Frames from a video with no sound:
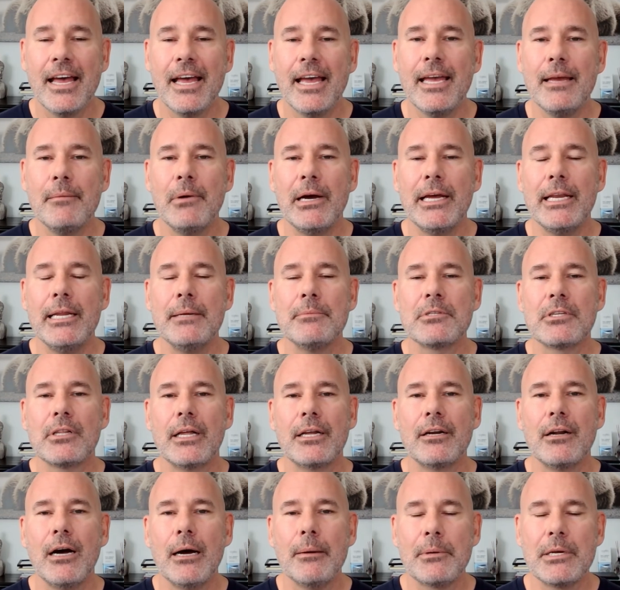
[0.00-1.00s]
Hey, my name's
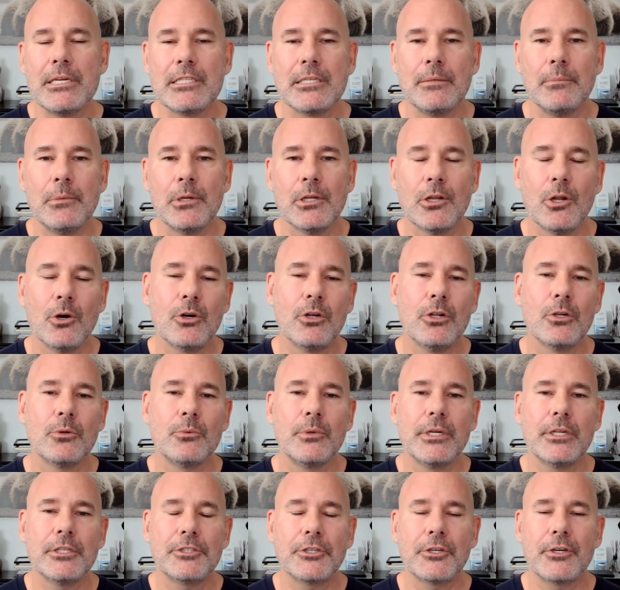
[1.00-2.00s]
Glen Hopkins. I'm a local
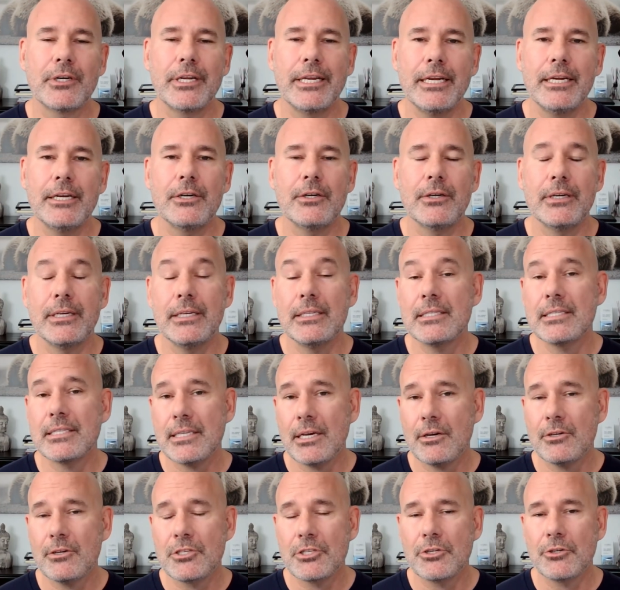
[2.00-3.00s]
realtor here in
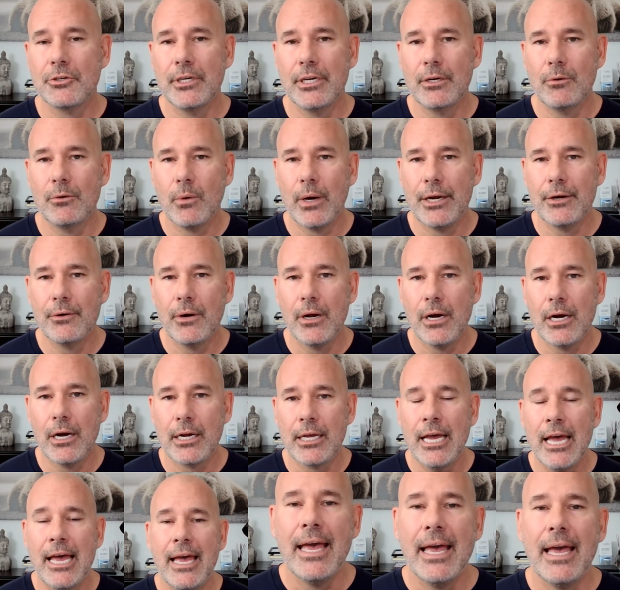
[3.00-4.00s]
South Surrey and White
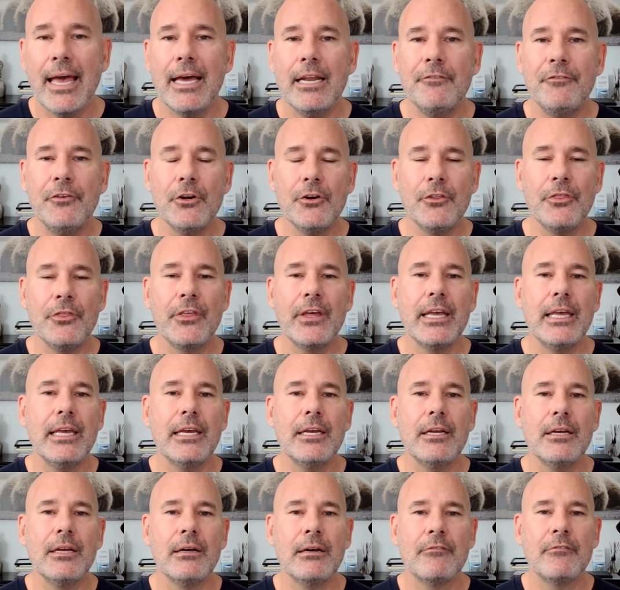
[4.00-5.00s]
Rock. And if you're
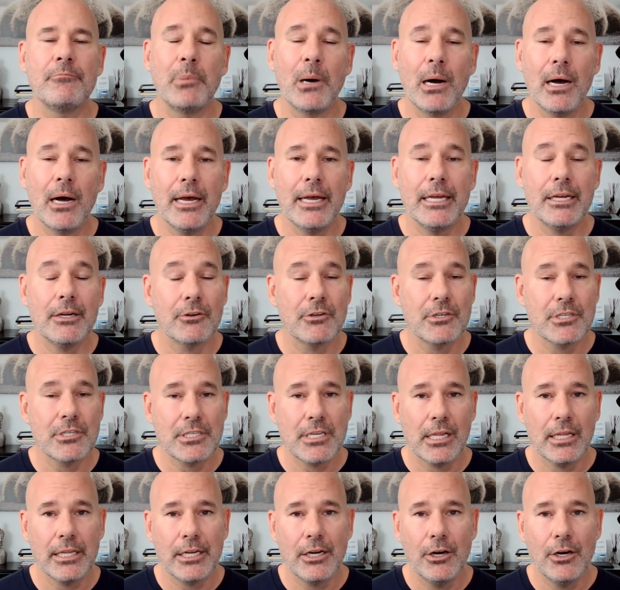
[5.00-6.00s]
thinking of buying or
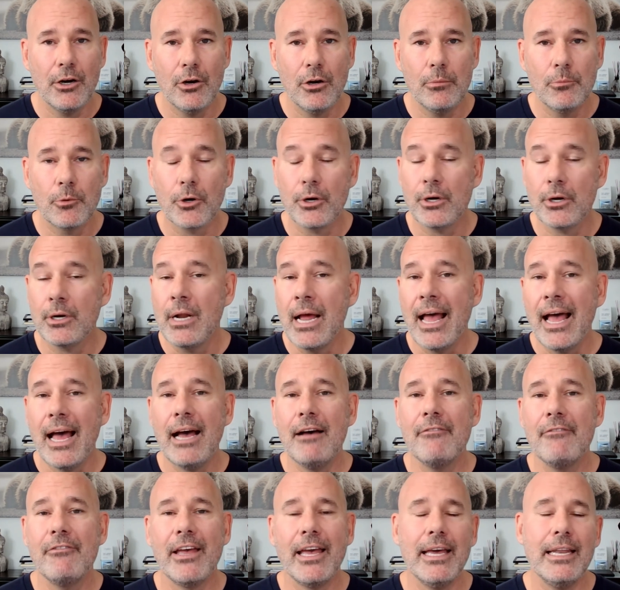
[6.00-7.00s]
selling a home or
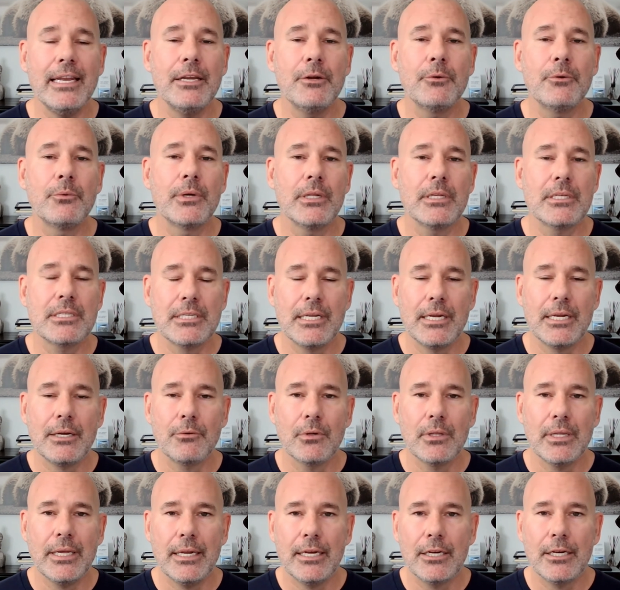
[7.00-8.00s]
have any real estate
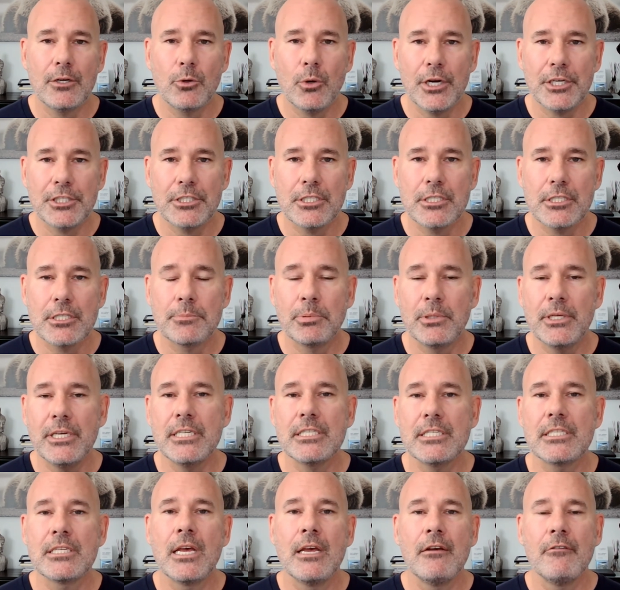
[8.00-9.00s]
related questions,
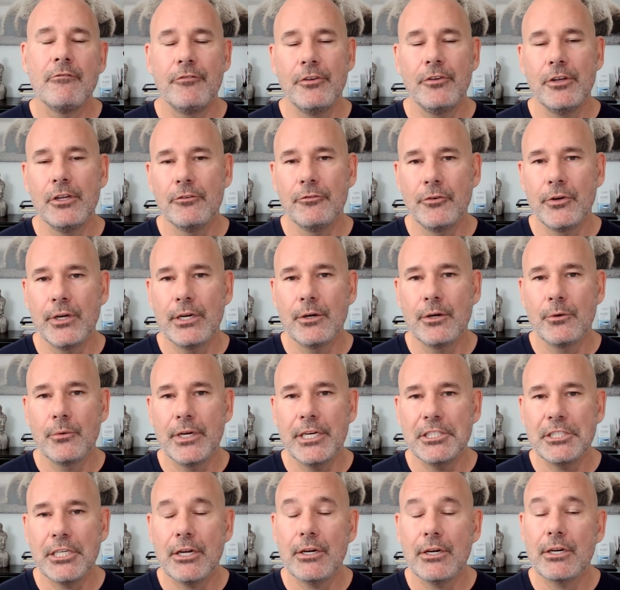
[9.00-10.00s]
please feel free to
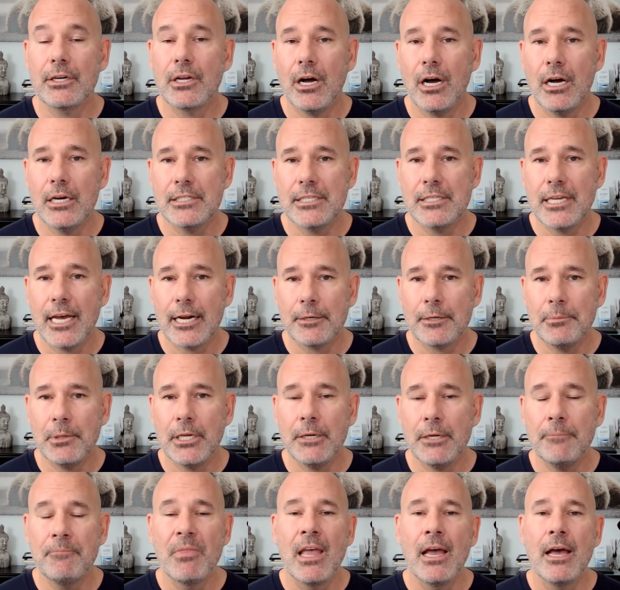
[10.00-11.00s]
reach out and contact
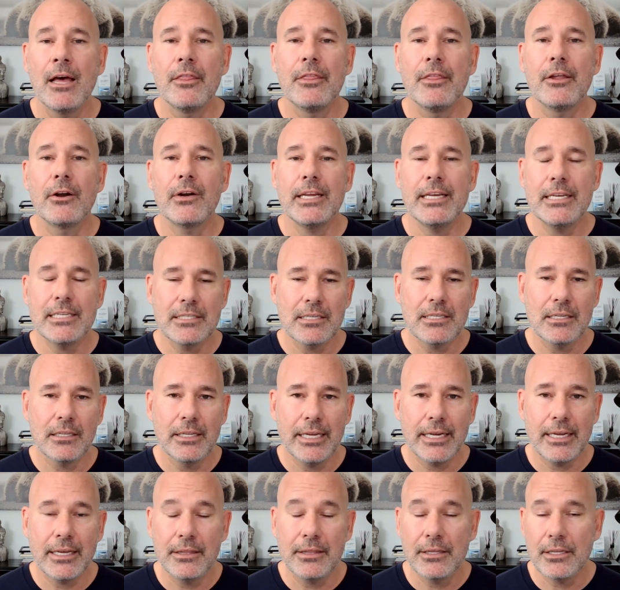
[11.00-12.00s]
me. There is a
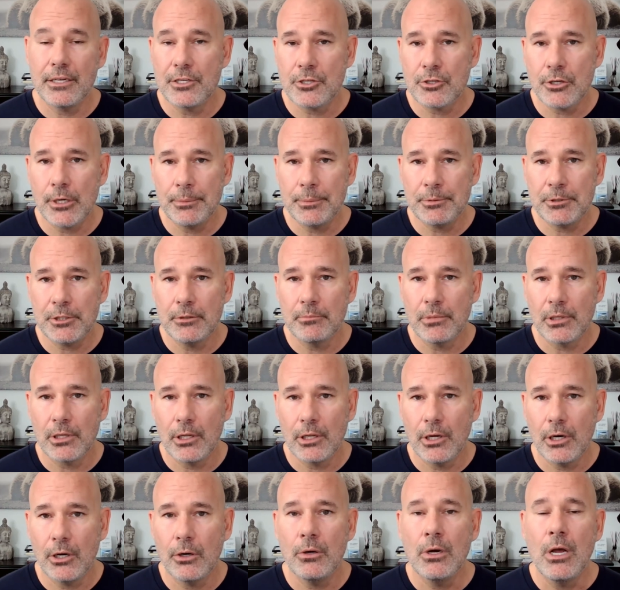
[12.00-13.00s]
link in the description
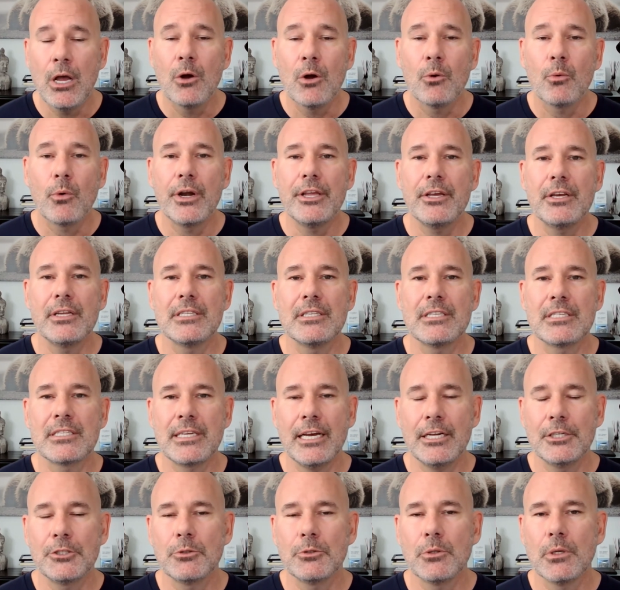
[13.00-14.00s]
below where you can
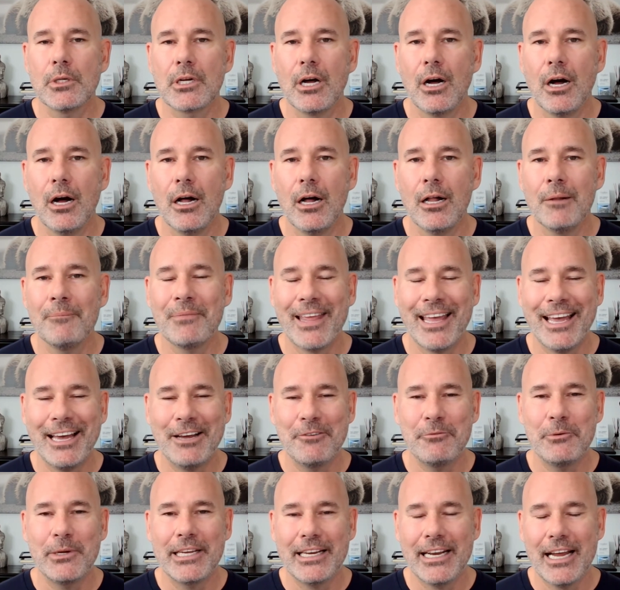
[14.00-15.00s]
schedule a call
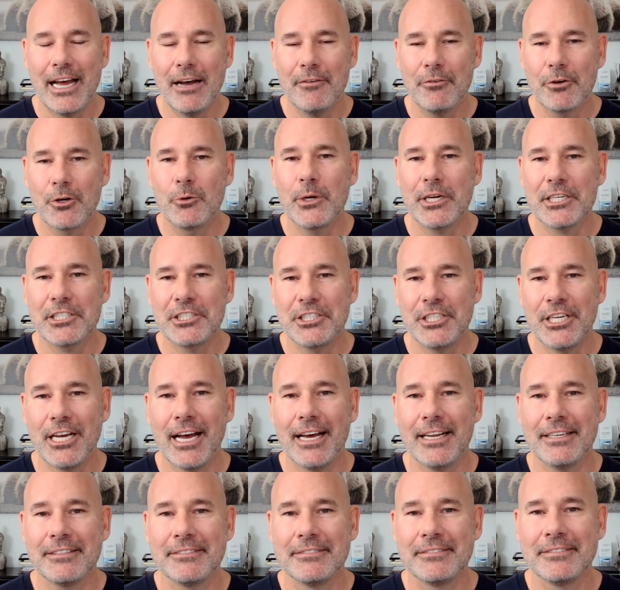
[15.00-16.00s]
and we can have a quick
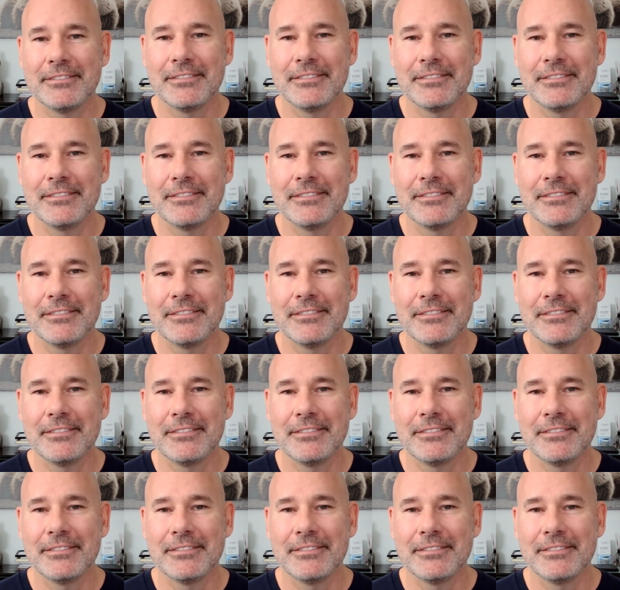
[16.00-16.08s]
chat.